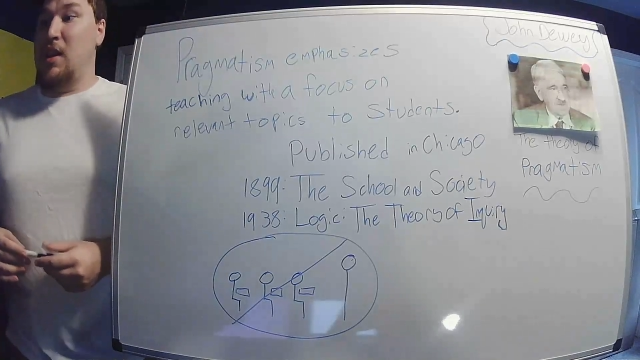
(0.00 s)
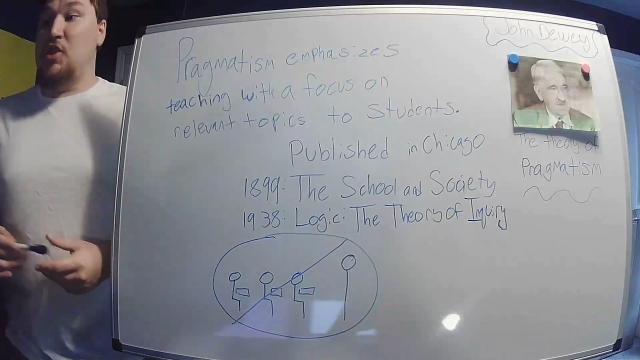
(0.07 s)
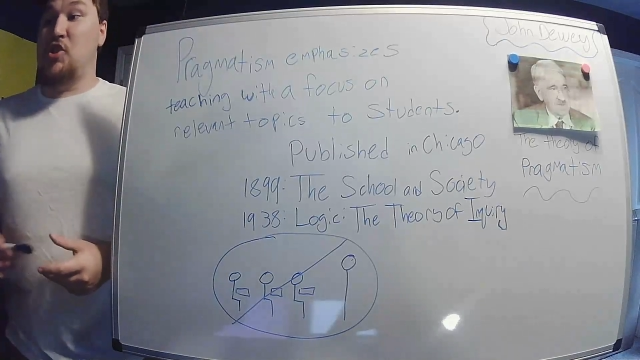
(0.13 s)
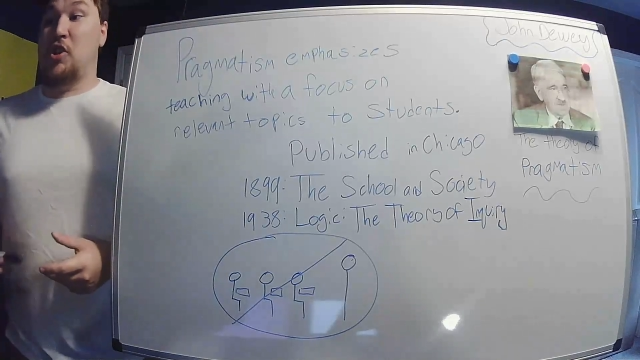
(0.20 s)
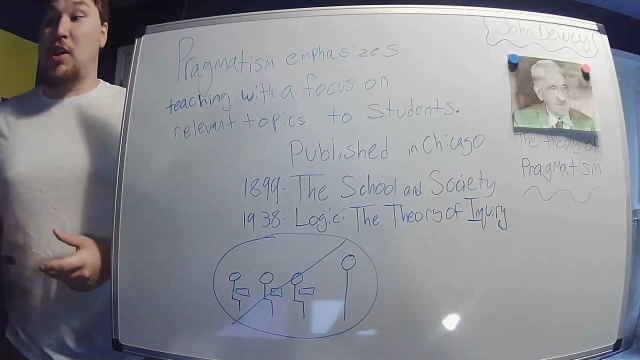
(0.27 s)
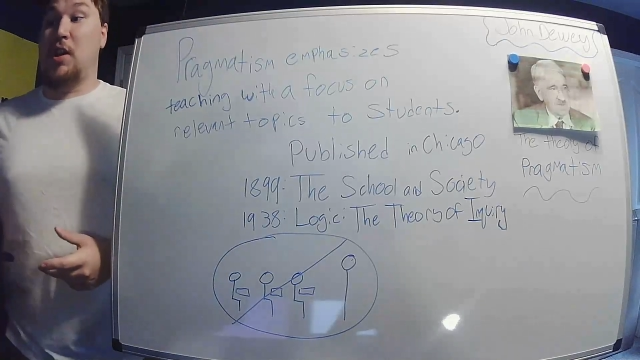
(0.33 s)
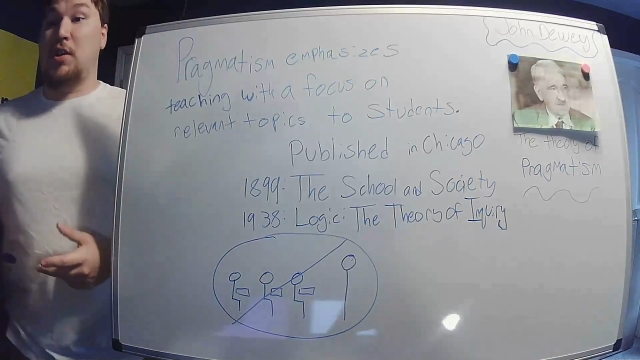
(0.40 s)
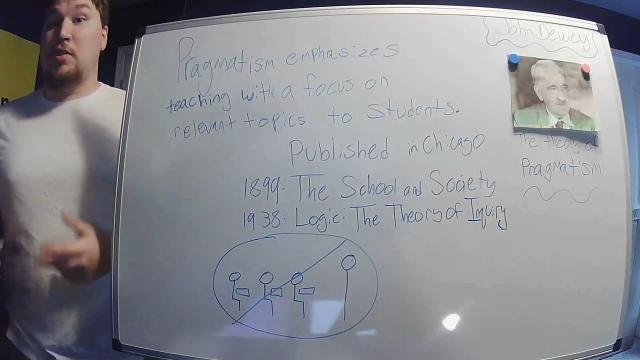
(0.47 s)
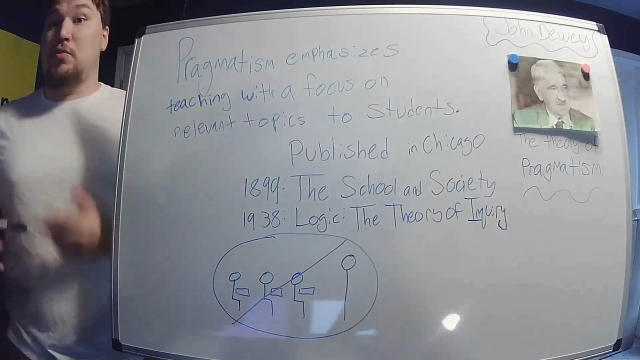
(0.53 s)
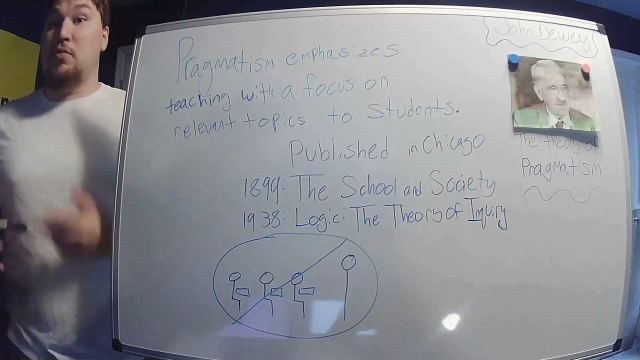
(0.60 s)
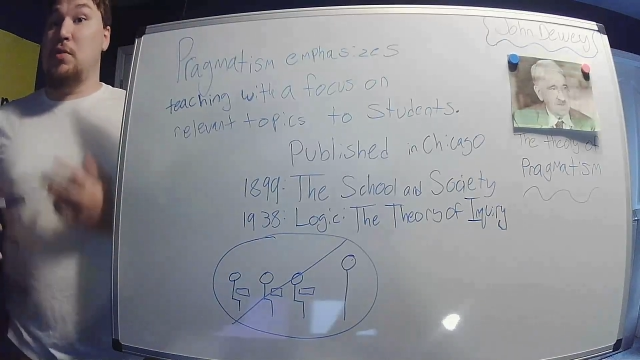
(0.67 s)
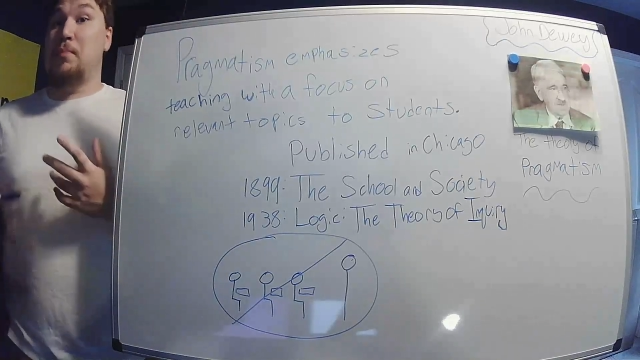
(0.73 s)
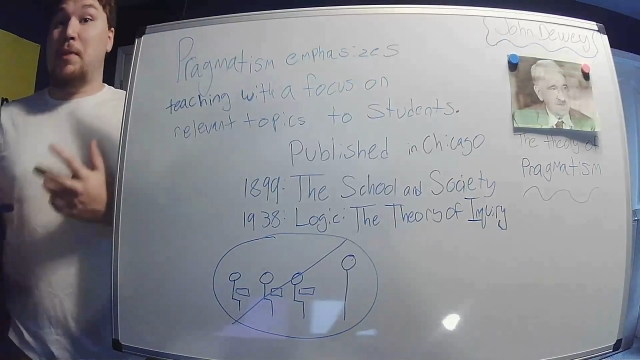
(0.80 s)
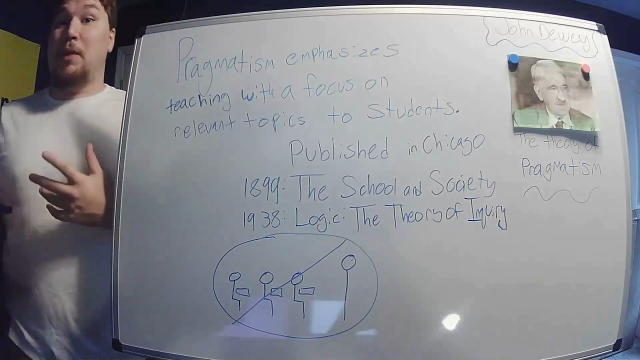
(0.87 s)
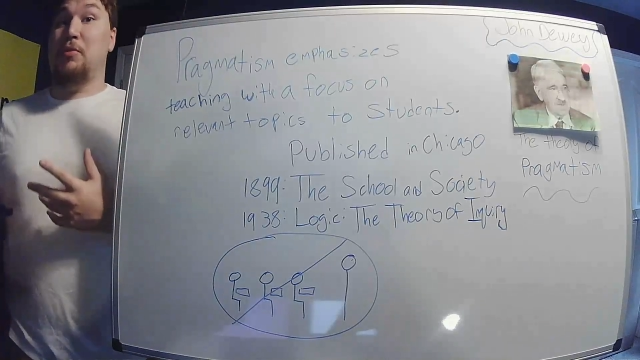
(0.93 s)
In Chicago,
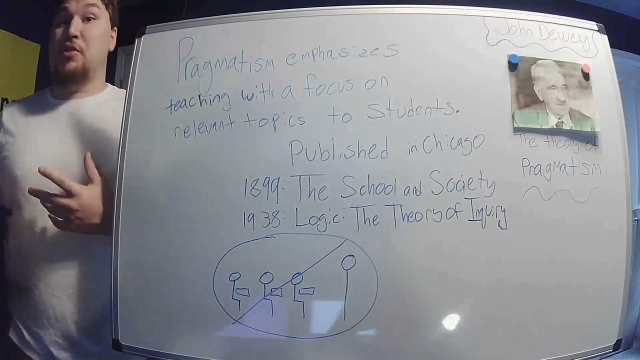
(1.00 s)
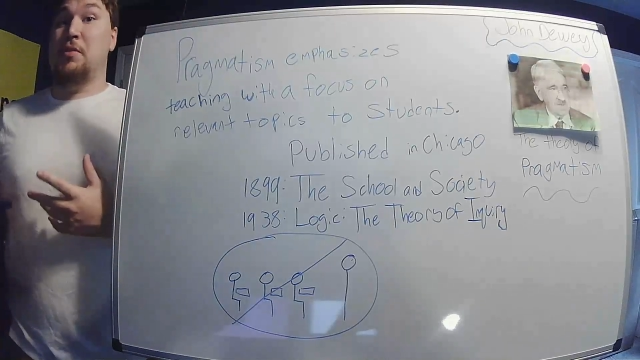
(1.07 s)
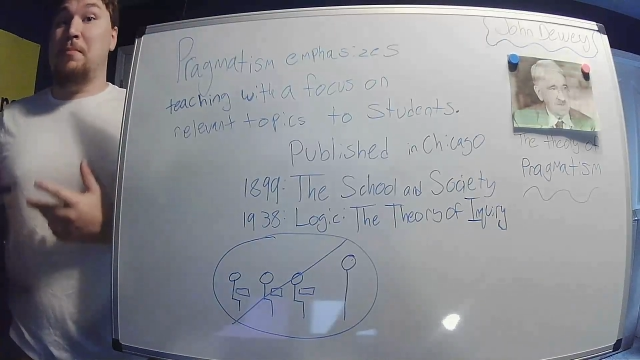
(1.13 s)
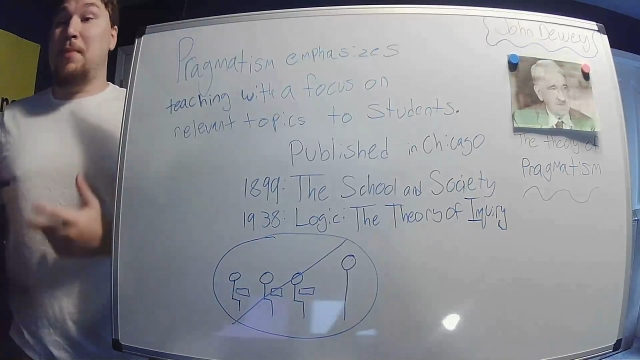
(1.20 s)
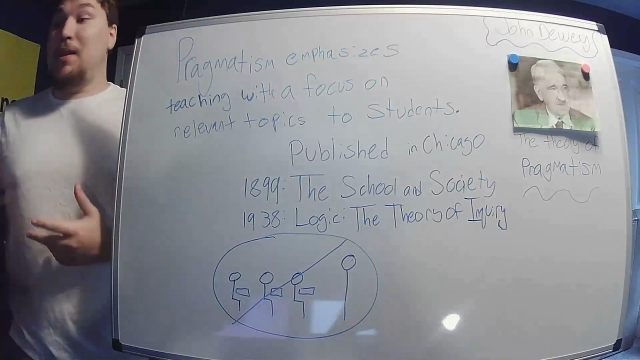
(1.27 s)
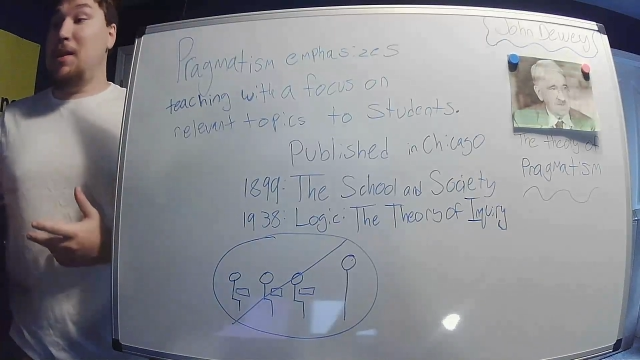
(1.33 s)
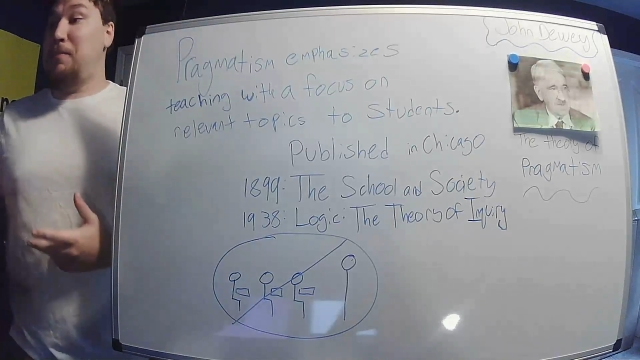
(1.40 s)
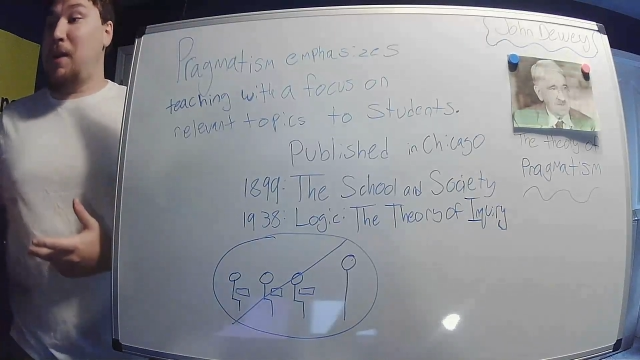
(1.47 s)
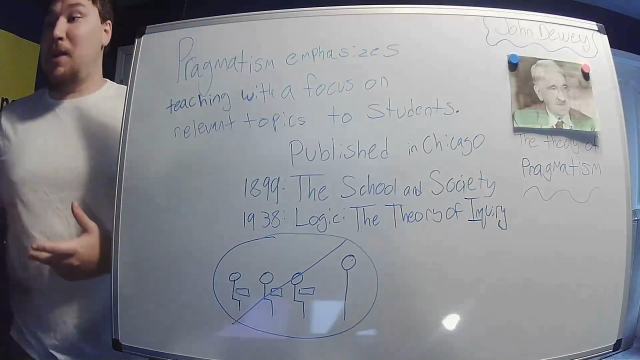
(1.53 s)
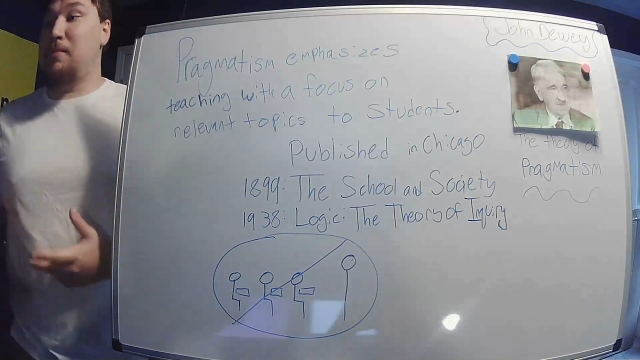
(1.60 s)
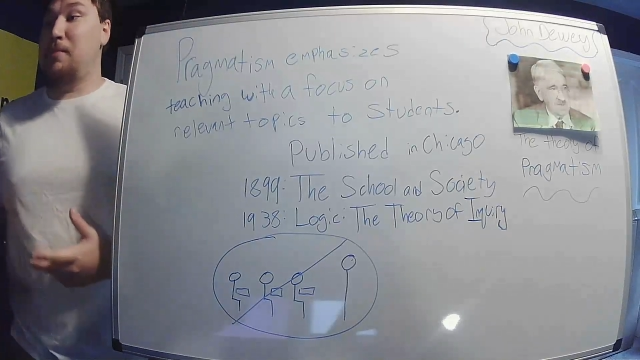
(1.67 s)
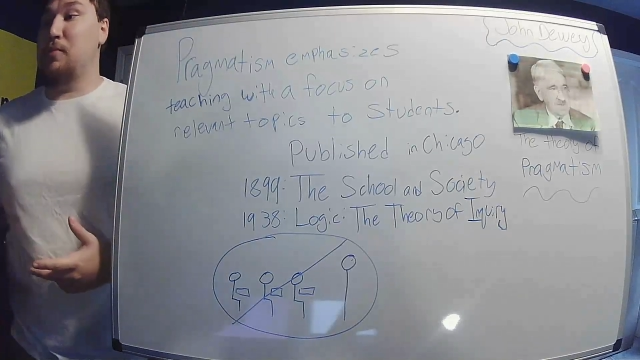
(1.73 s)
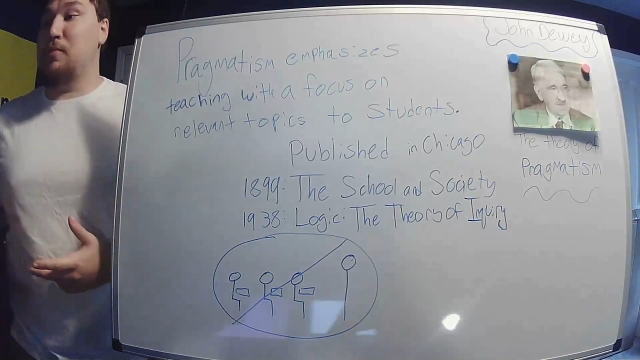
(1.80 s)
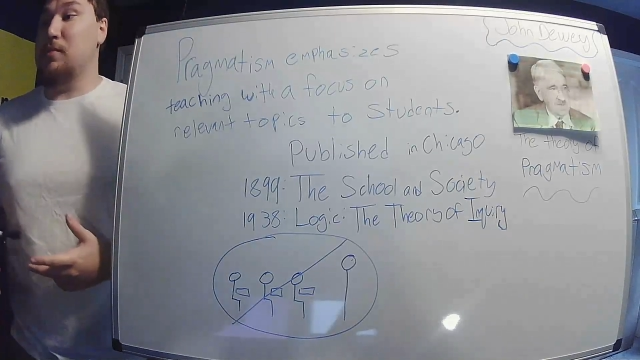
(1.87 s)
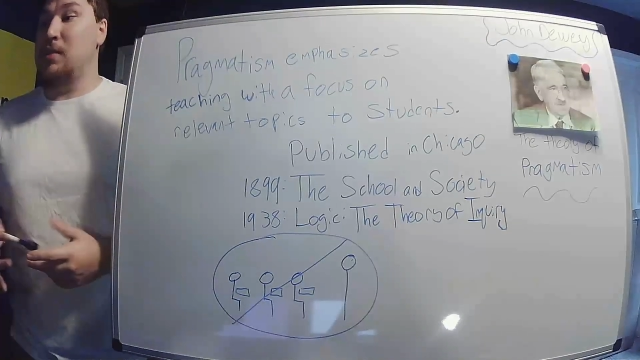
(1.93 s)
he published many
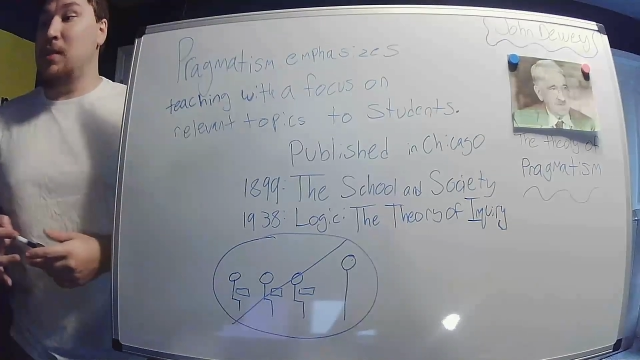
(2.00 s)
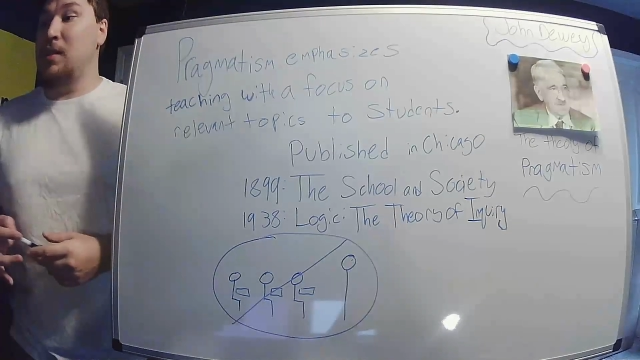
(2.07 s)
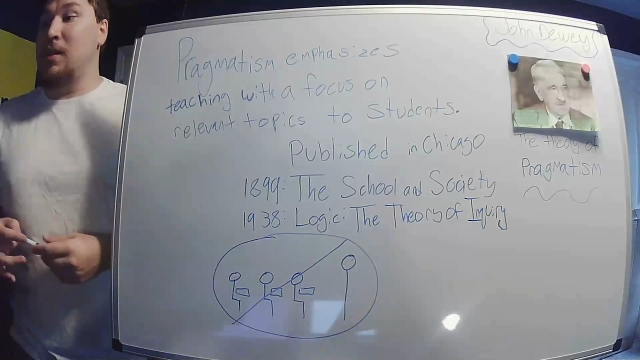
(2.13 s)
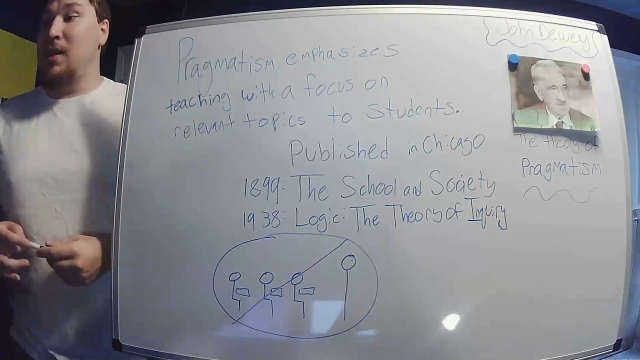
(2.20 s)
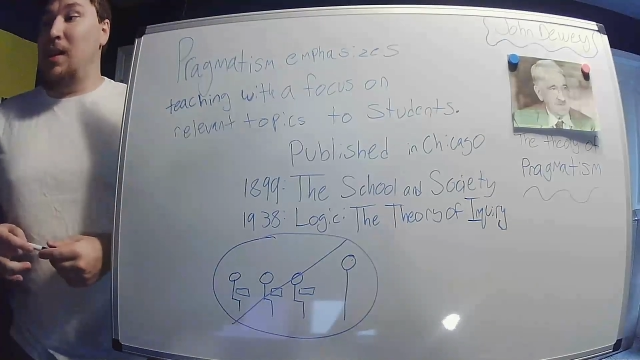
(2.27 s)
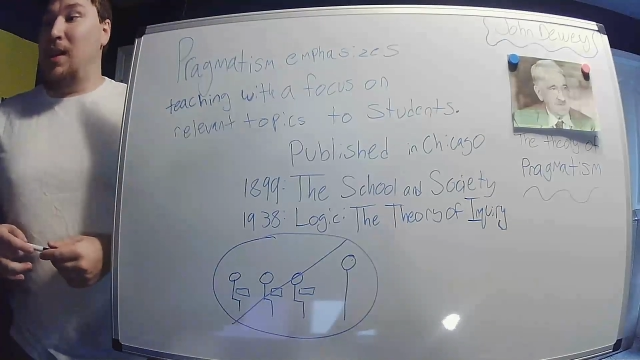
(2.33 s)
papers.